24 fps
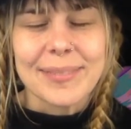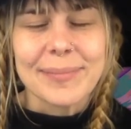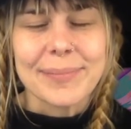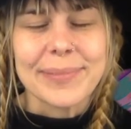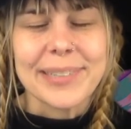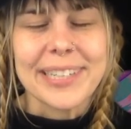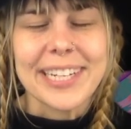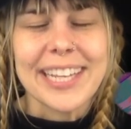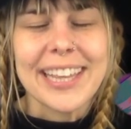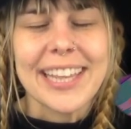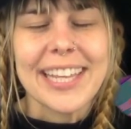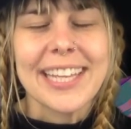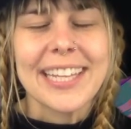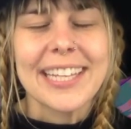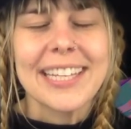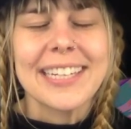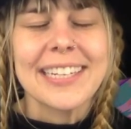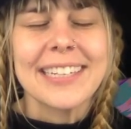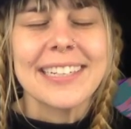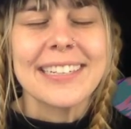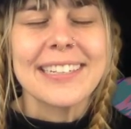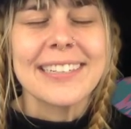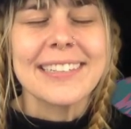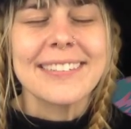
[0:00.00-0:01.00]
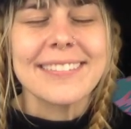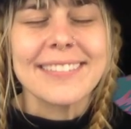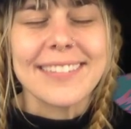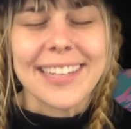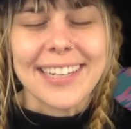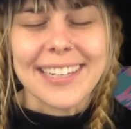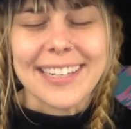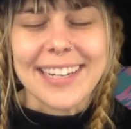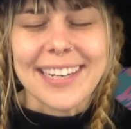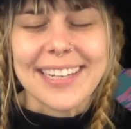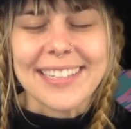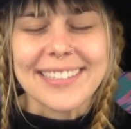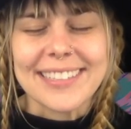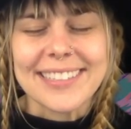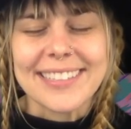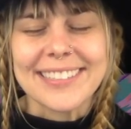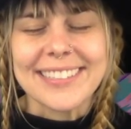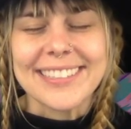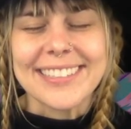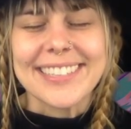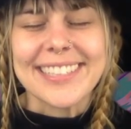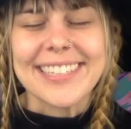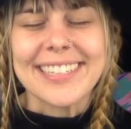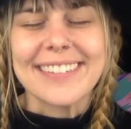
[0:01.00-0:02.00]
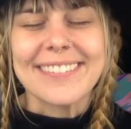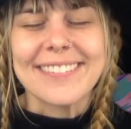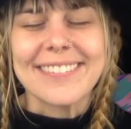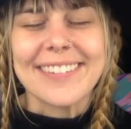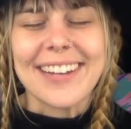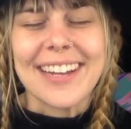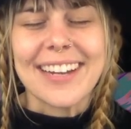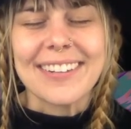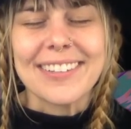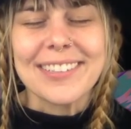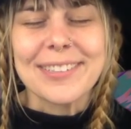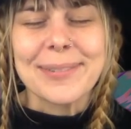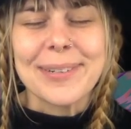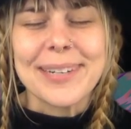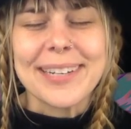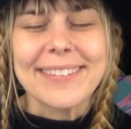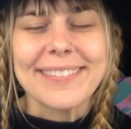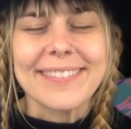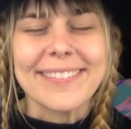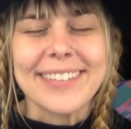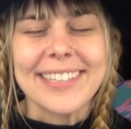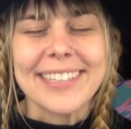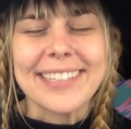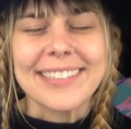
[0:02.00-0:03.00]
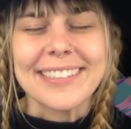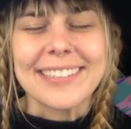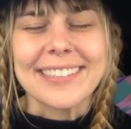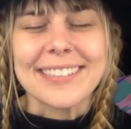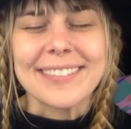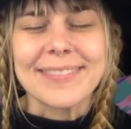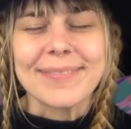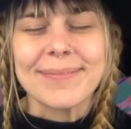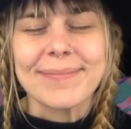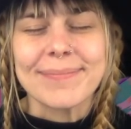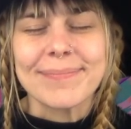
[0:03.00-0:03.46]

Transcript: Breathe in and ask yourself, how do I feel?